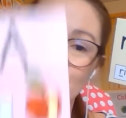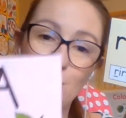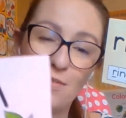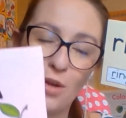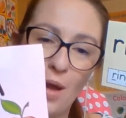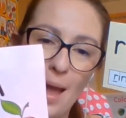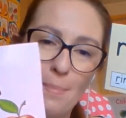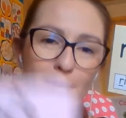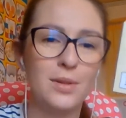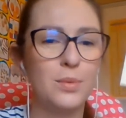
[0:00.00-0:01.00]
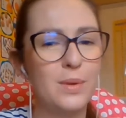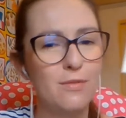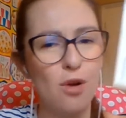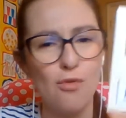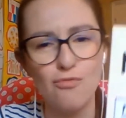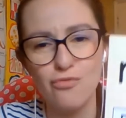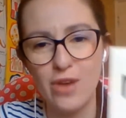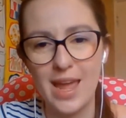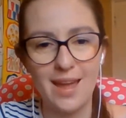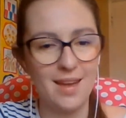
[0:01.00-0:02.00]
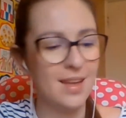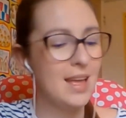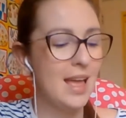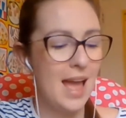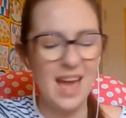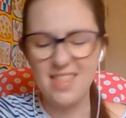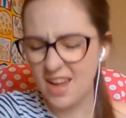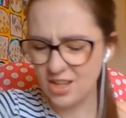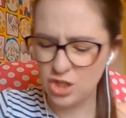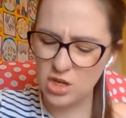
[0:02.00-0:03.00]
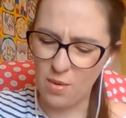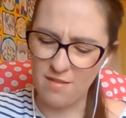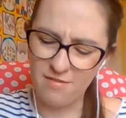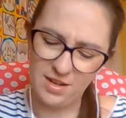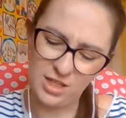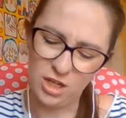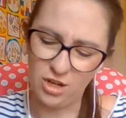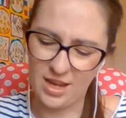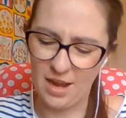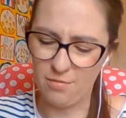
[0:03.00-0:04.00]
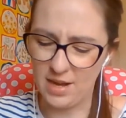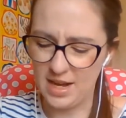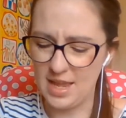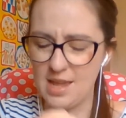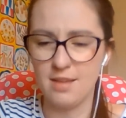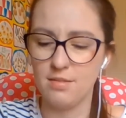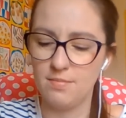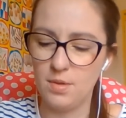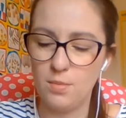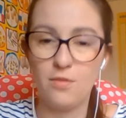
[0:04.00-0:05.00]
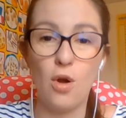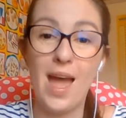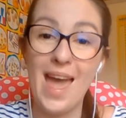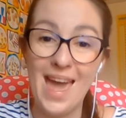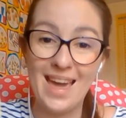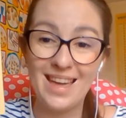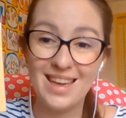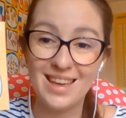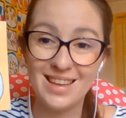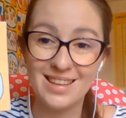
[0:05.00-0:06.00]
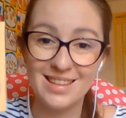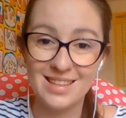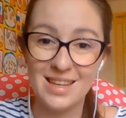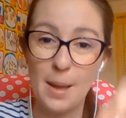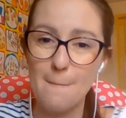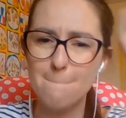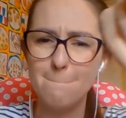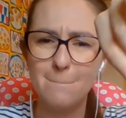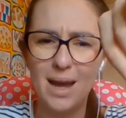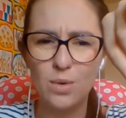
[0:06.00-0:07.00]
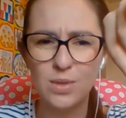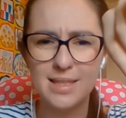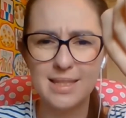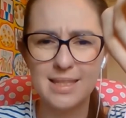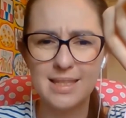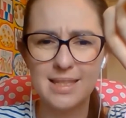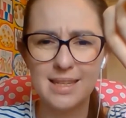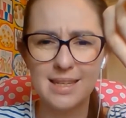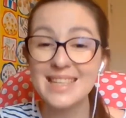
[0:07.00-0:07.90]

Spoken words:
We've got apple, we've got ring, and they're actually quite fun to look at, really. We've got egg, mouse.